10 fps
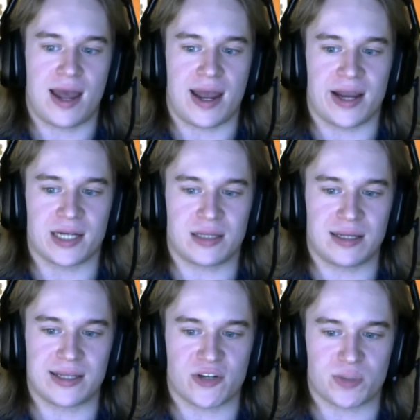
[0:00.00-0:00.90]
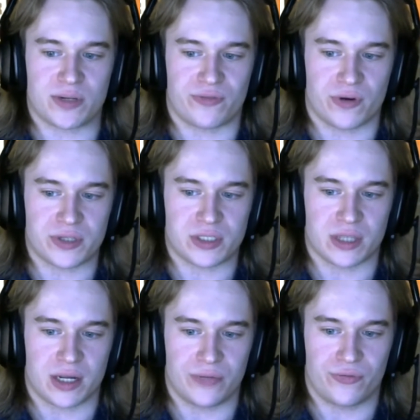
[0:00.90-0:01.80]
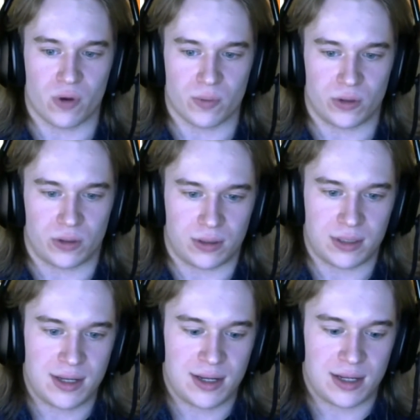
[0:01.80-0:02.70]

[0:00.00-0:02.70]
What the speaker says: And I think that was my first like formal